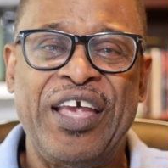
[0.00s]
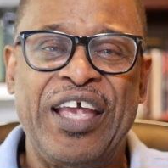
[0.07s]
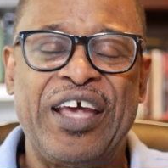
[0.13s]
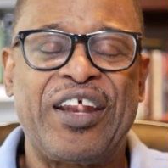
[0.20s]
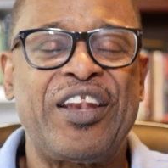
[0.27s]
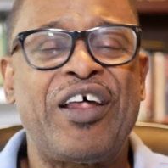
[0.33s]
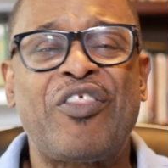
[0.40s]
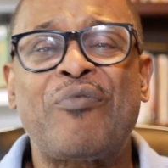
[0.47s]
In
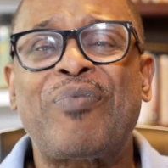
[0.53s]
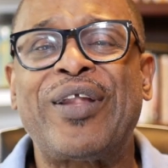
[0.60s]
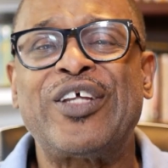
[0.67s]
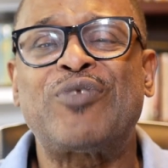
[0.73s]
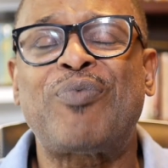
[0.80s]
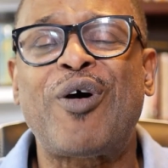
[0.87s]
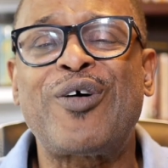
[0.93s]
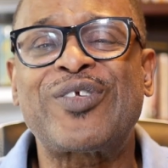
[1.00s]
another
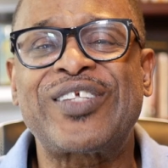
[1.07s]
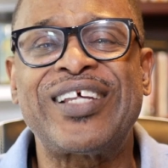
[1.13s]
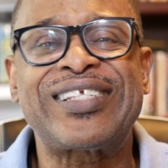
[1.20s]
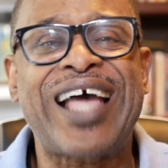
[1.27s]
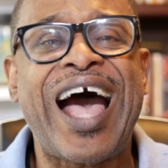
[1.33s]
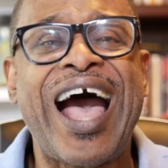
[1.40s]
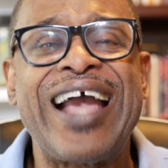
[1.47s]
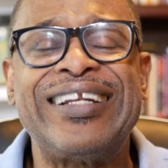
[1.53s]
place, Paul says,
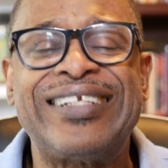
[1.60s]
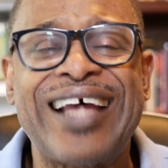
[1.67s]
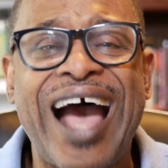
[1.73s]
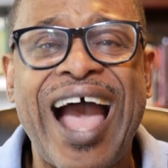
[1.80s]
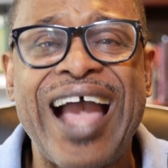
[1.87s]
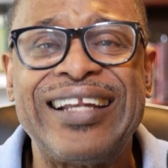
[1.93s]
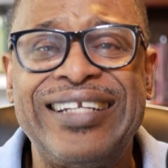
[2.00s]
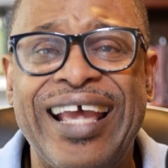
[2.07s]
I
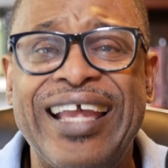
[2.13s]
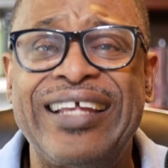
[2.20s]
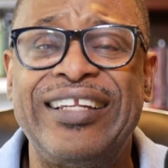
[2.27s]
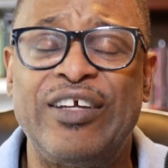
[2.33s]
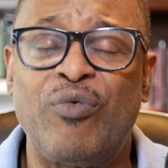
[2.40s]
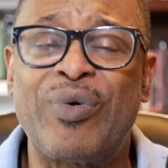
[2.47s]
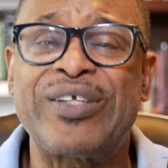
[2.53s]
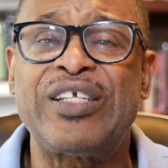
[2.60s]
die
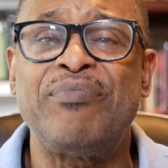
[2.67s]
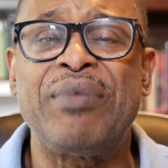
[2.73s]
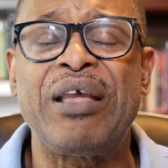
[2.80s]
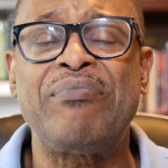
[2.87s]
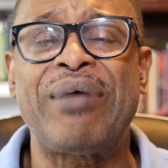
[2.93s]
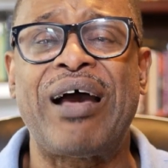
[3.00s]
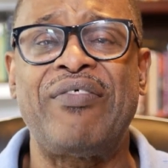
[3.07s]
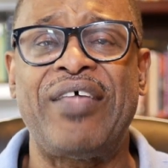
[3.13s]
daily. What does he mean
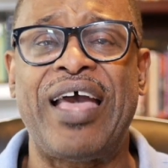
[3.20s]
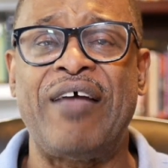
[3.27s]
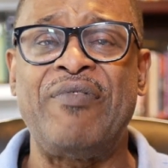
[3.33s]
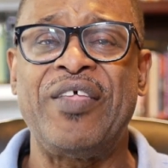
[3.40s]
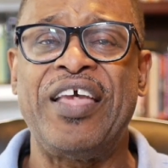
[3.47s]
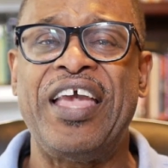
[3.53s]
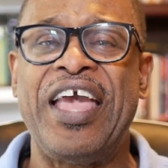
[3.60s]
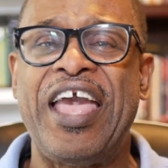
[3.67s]
by that?
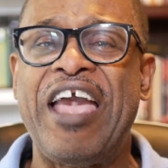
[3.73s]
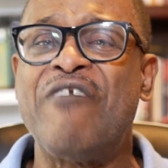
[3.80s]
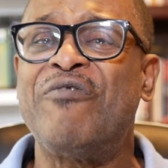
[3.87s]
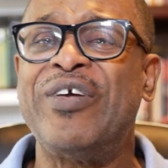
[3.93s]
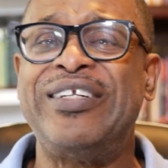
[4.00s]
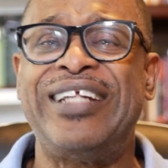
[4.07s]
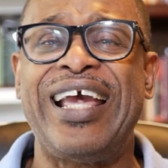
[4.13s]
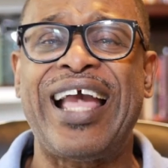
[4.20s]

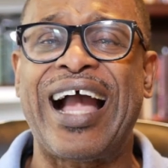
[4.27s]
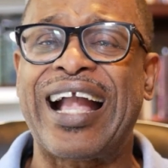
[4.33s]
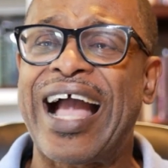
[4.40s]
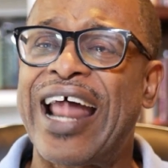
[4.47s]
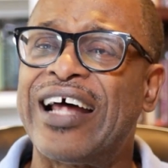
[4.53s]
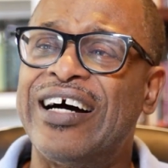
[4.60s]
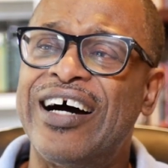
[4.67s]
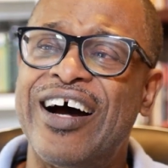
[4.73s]
Every day I
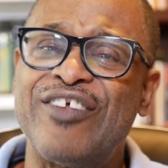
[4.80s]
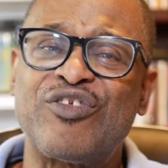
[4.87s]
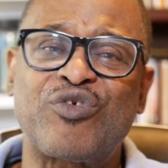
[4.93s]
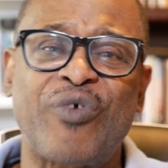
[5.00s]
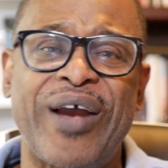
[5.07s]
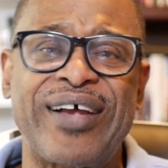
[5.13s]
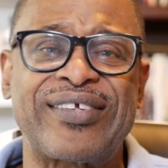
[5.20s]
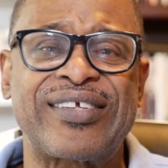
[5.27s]
got to
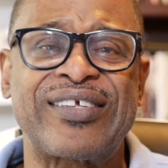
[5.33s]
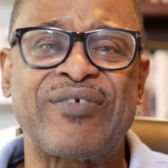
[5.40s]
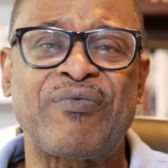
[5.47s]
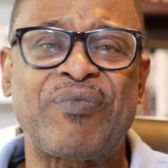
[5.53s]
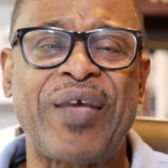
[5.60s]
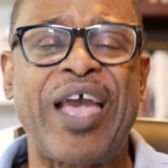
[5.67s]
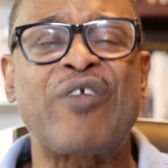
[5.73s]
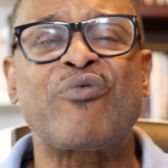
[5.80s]
undress
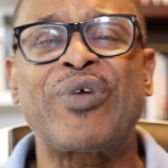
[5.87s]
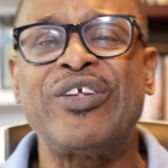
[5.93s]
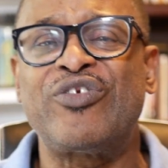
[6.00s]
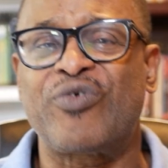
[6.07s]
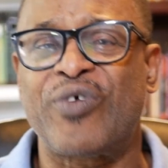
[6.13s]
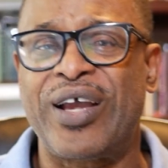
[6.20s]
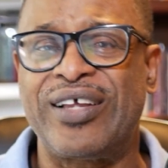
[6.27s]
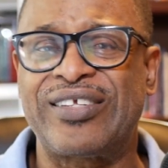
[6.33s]
and
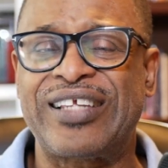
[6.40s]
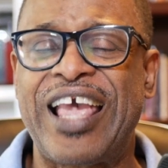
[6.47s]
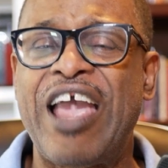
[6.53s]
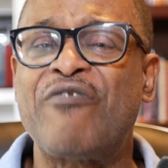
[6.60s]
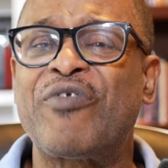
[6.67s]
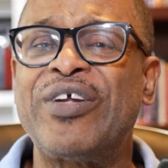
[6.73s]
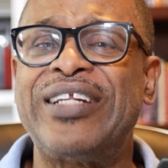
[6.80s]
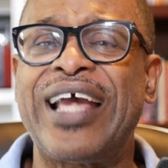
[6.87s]
redress.
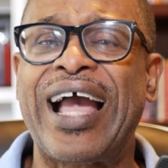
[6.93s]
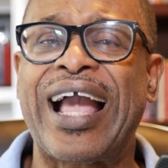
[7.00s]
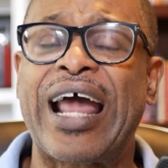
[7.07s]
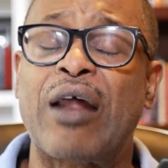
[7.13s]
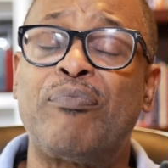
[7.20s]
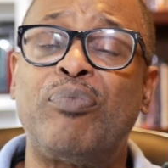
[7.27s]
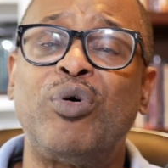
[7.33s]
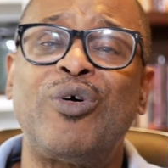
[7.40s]
Every day I got to
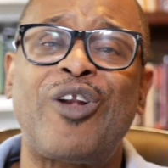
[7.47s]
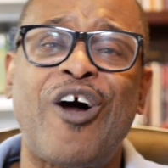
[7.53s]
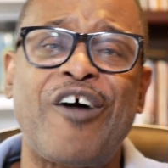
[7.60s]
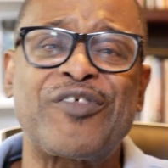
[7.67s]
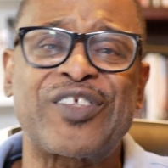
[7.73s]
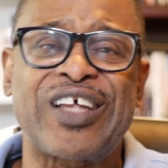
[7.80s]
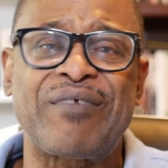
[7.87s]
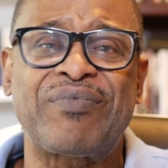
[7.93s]
pull off
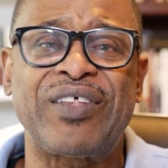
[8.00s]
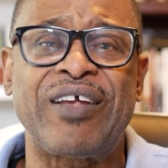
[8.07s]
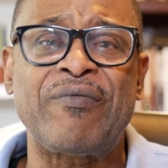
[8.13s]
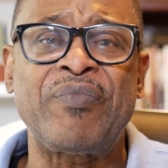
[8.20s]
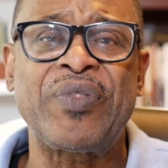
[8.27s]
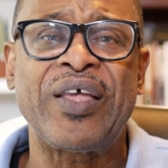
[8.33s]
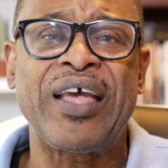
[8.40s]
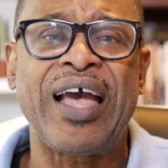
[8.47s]
something
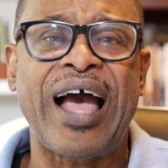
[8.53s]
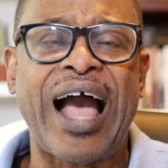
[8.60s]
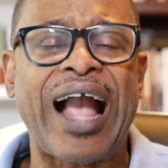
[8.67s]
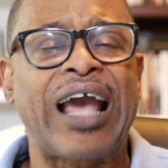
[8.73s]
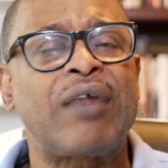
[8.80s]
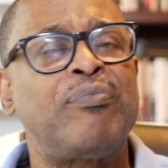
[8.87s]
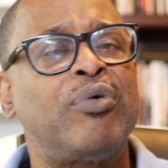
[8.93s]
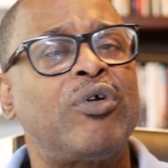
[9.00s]
I got
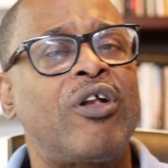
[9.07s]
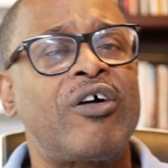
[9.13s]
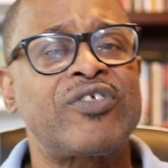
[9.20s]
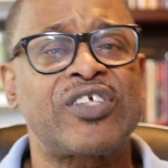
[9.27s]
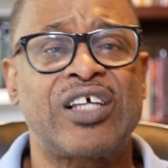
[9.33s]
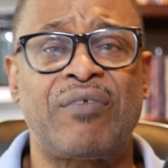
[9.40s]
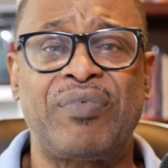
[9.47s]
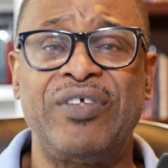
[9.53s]
to pull on
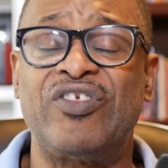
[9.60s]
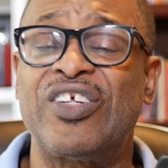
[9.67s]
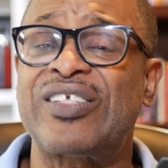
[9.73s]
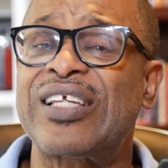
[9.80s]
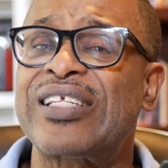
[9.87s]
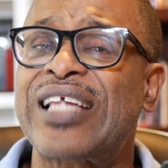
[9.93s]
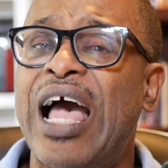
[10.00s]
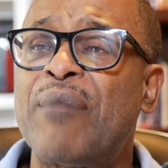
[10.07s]
something. Just
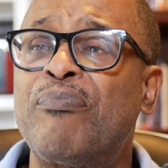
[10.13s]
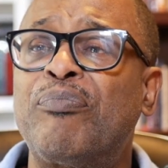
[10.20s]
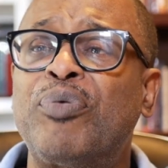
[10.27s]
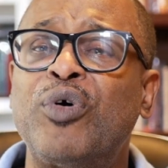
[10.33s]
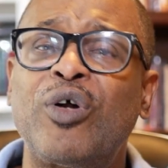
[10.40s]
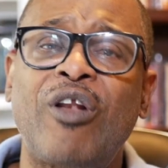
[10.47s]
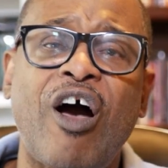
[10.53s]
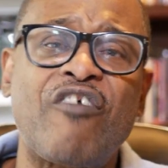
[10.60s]
as I
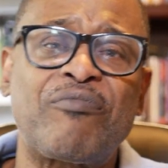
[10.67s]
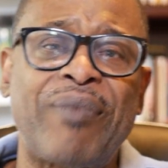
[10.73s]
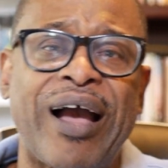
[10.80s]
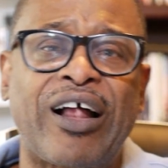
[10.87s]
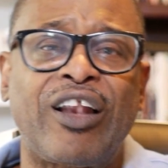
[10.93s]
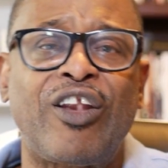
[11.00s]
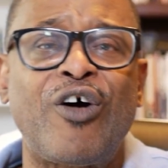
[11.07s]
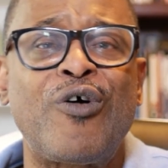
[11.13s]
pull off my
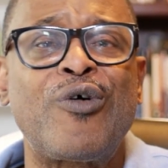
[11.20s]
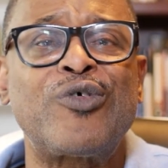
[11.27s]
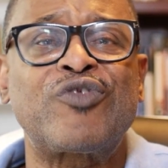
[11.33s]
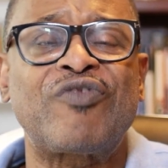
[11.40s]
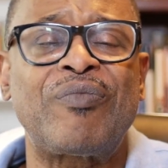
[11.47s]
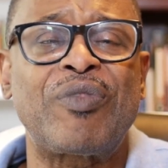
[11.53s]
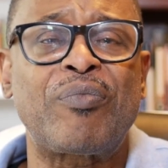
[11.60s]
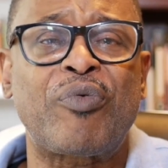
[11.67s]
clothes
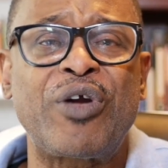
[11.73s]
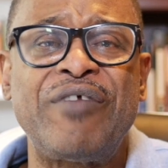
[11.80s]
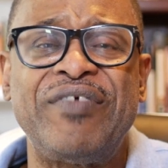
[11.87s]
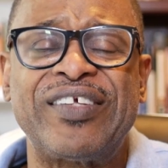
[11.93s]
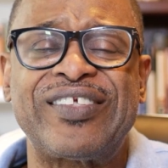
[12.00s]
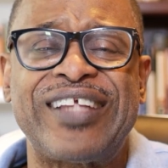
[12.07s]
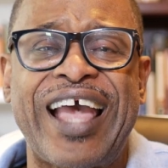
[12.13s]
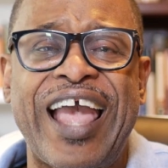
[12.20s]
from the
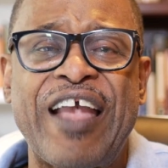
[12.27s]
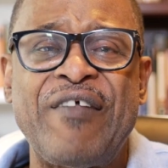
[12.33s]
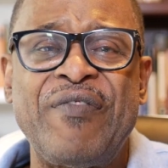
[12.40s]
previous day,